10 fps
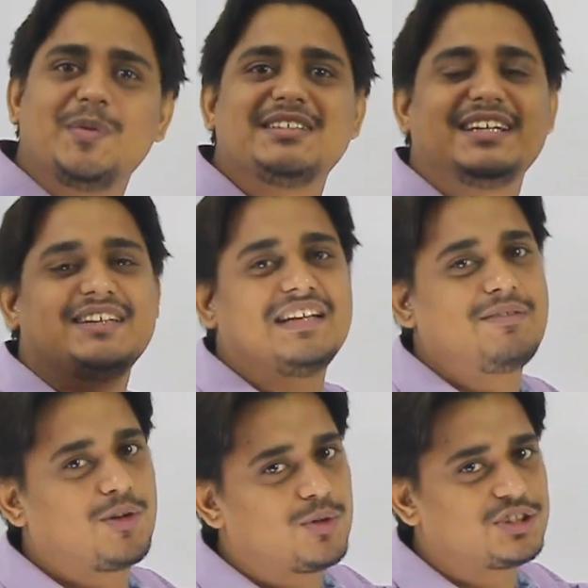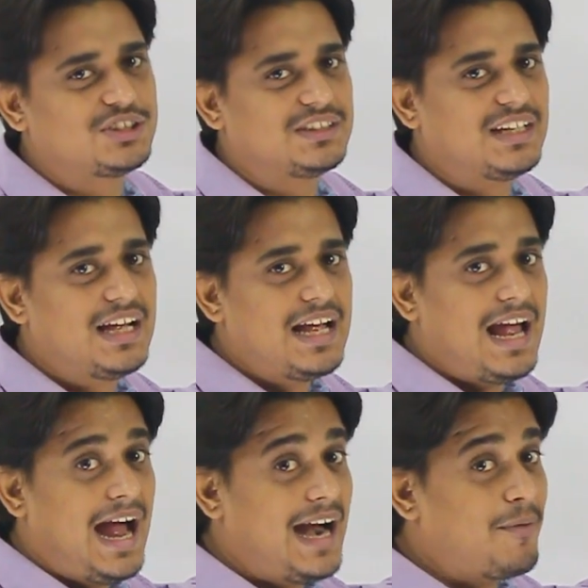inside the river or ocean?
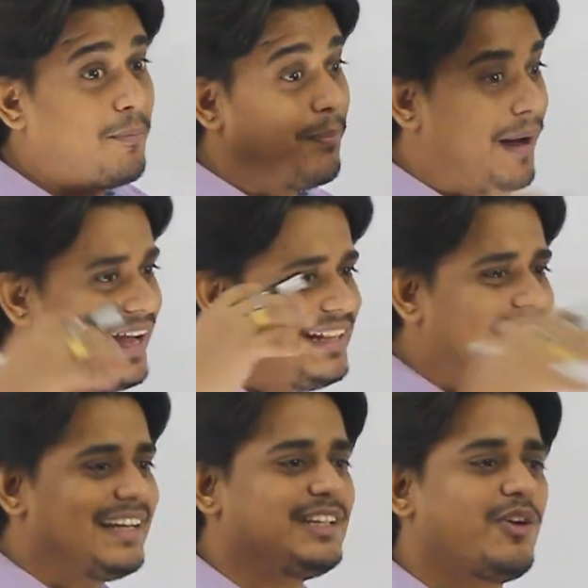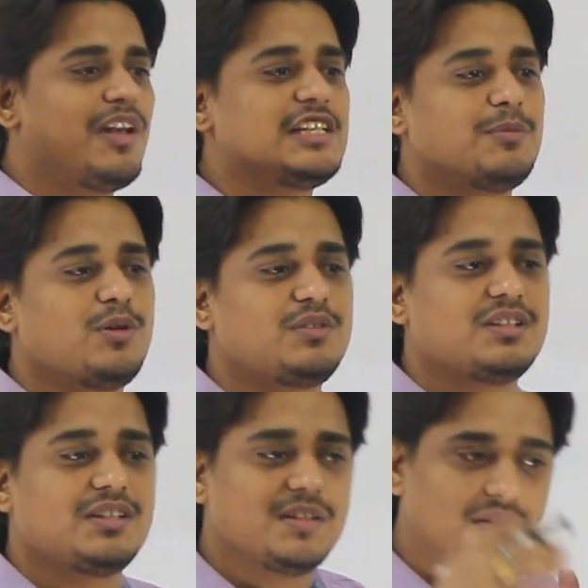And by that knowledge
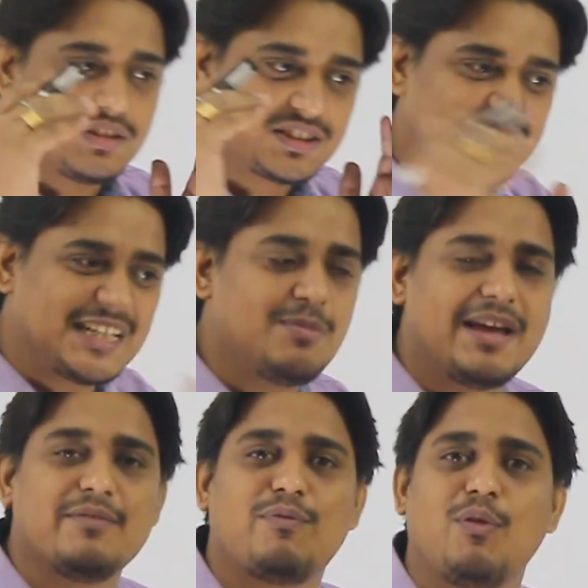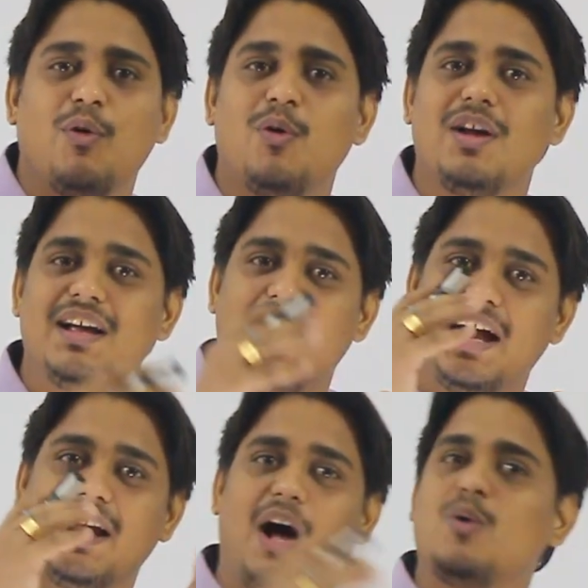about streamline flow
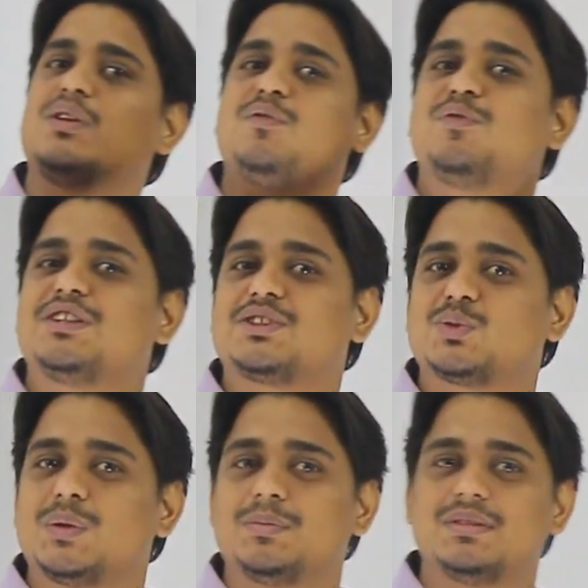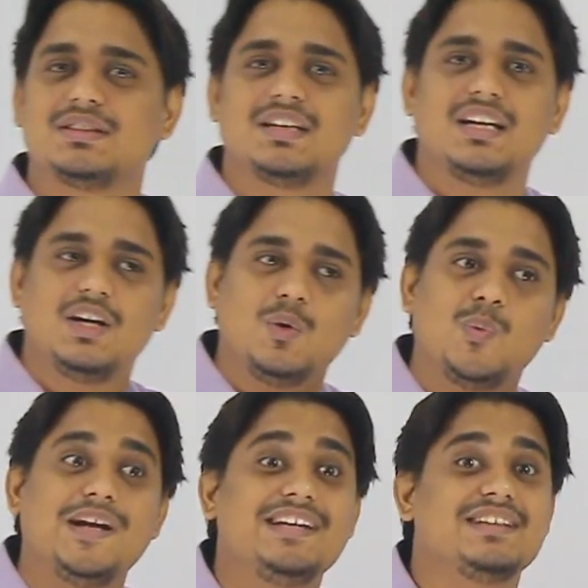and how the fish swims,
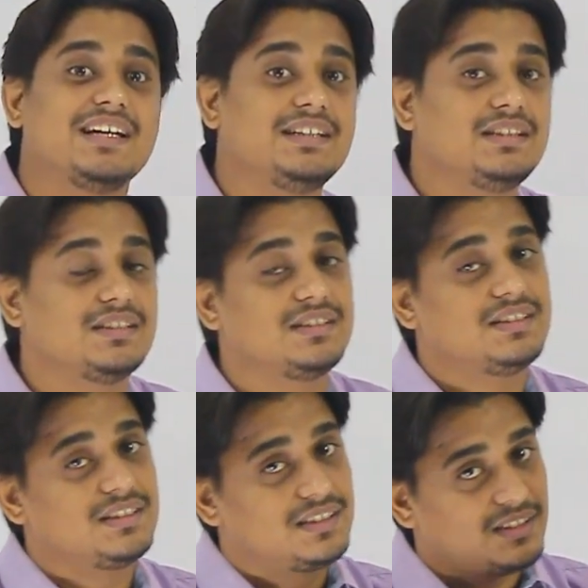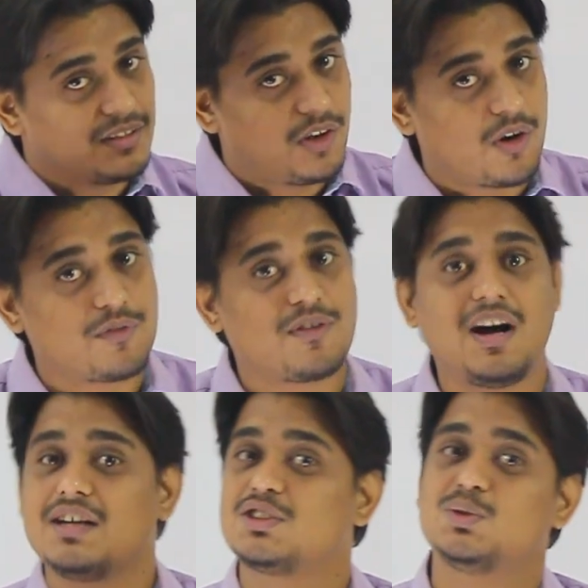we designed a lot of
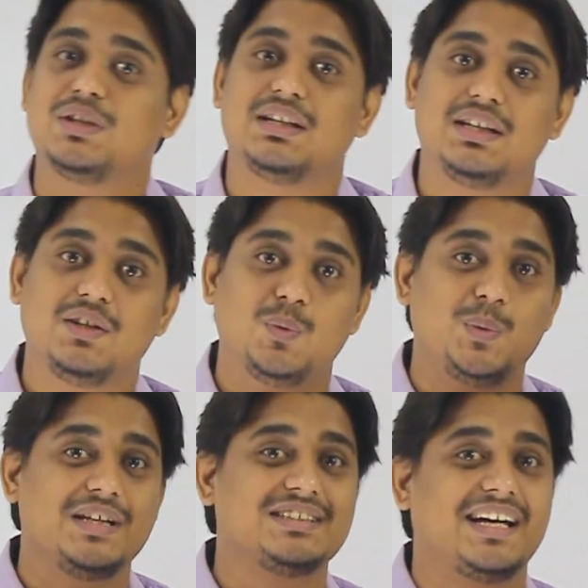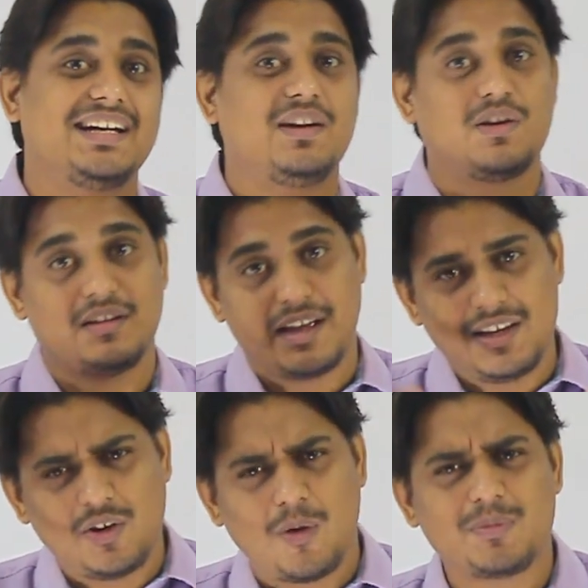cars today. We designed
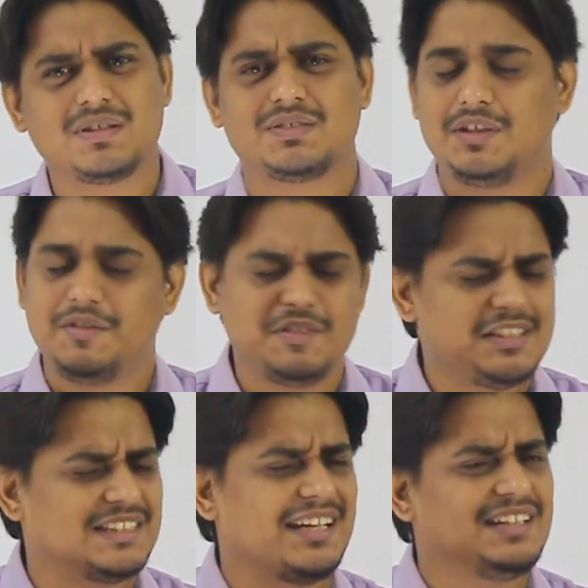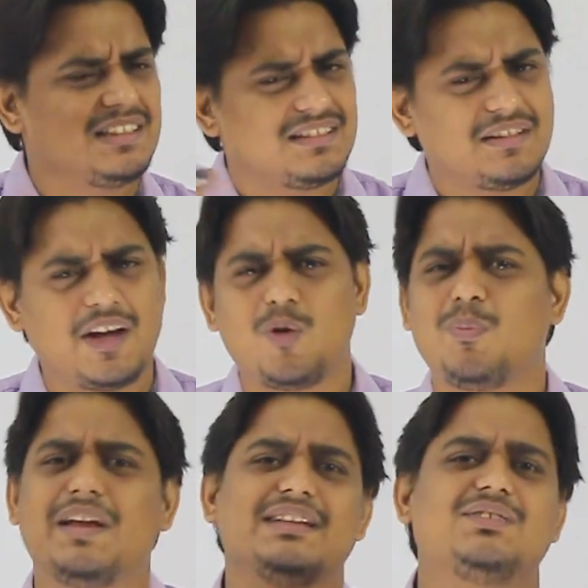helicopters, we designed
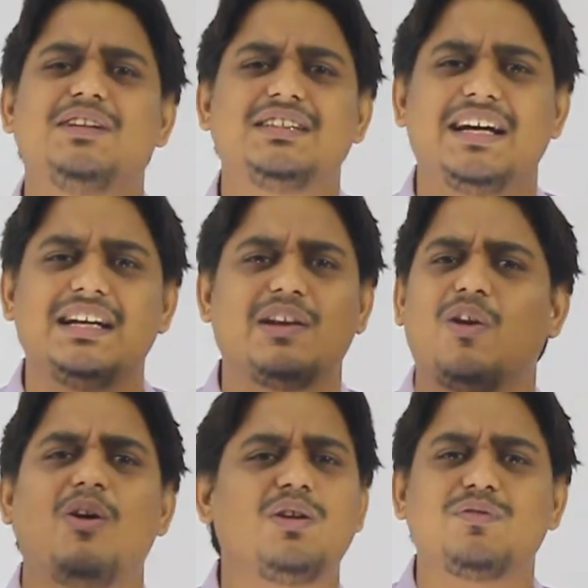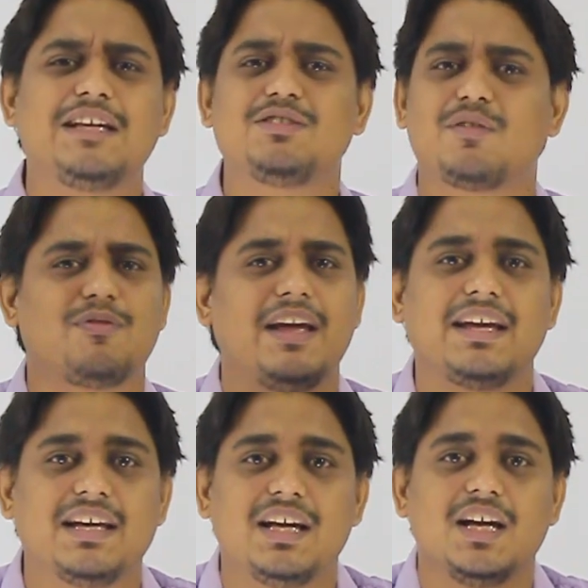aeroplanes, we designed a lot of things which are
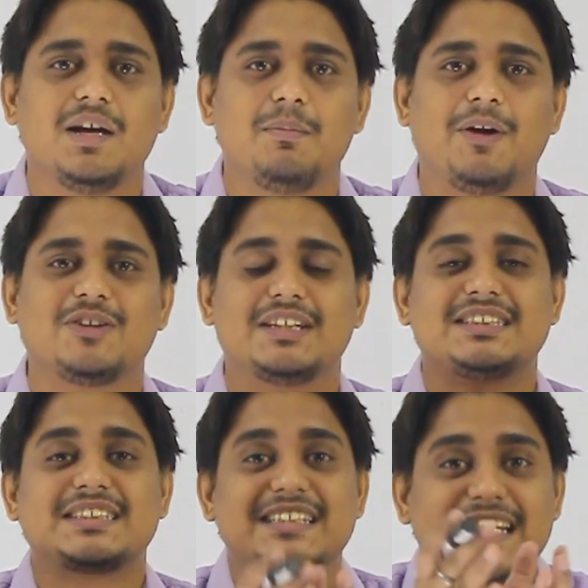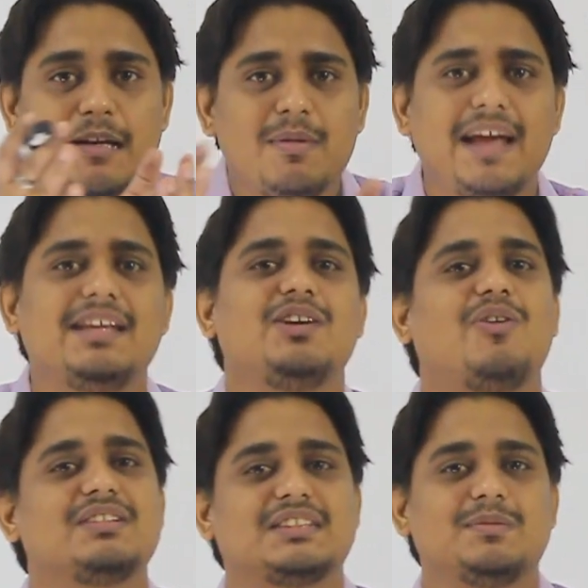flying, because that streamlining
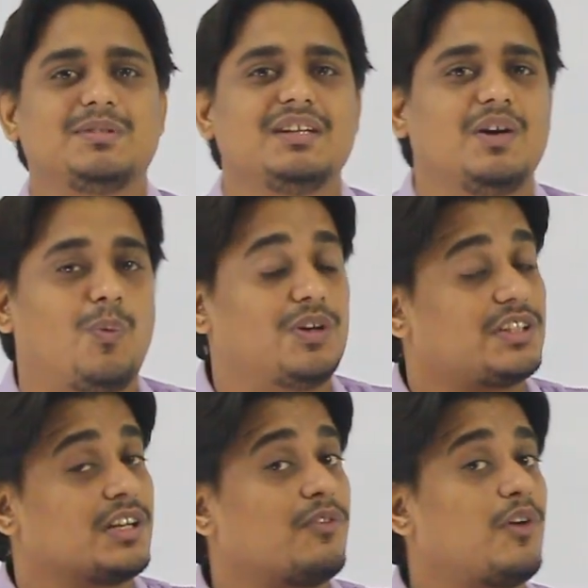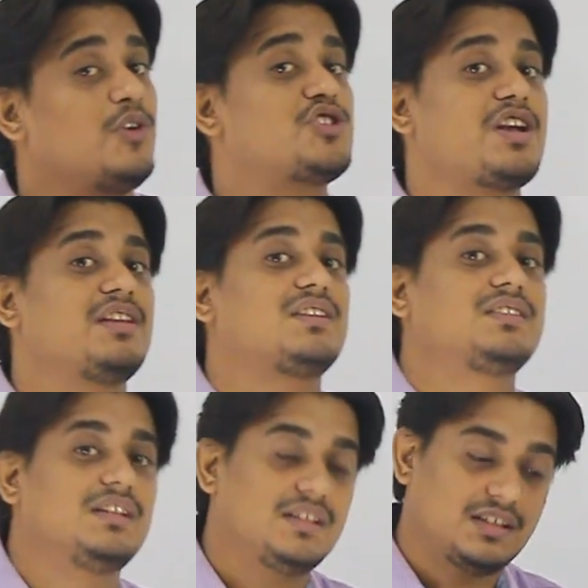concept was a revolution
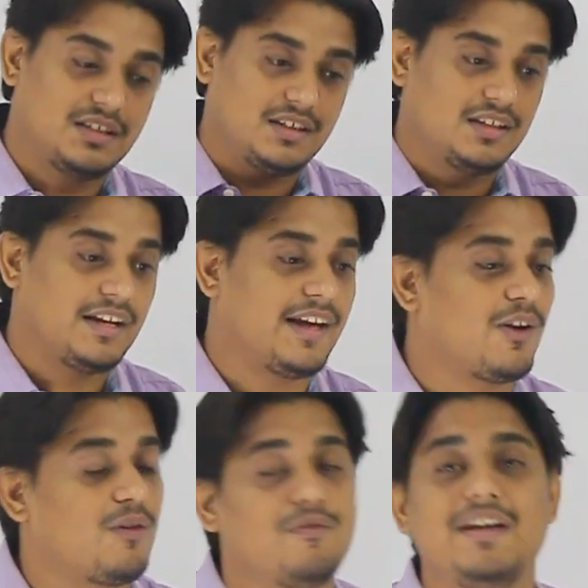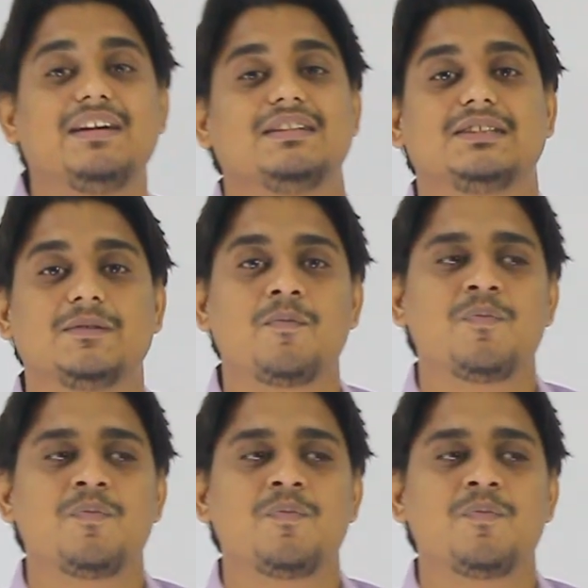in the era of vehicles.